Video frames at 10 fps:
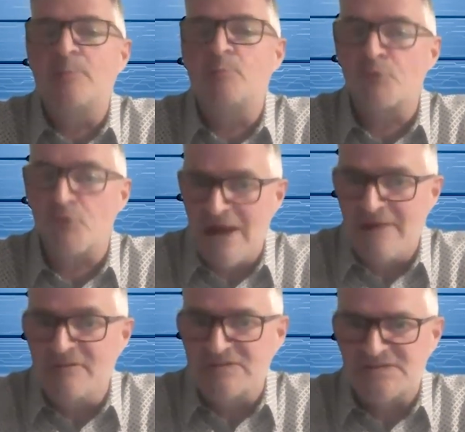and
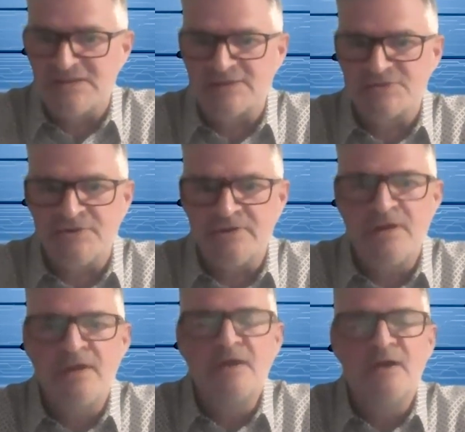private sector.
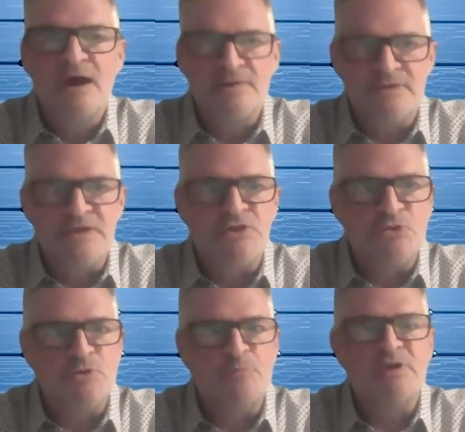I think
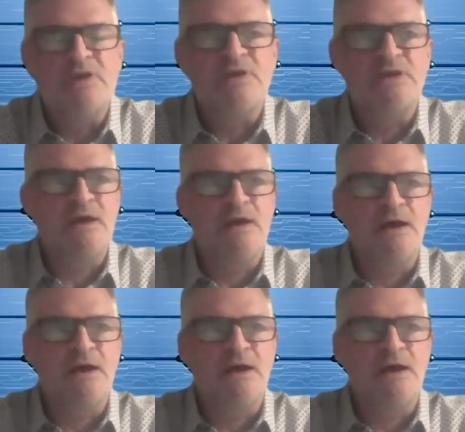you would be